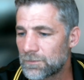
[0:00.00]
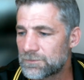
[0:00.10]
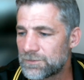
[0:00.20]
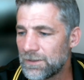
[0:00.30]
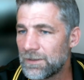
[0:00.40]

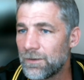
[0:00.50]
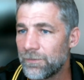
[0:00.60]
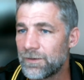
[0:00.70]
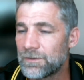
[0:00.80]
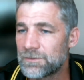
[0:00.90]
seeing
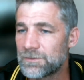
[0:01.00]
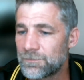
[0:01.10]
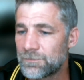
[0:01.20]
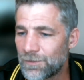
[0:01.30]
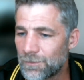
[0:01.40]
how things
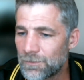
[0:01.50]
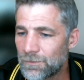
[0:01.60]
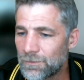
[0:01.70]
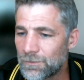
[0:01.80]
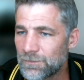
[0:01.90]

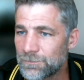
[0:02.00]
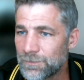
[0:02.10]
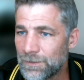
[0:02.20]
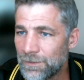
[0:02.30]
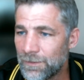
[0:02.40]
evolve
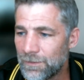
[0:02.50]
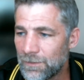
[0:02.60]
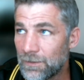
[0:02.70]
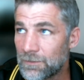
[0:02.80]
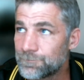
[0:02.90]
in
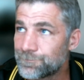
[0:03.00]
the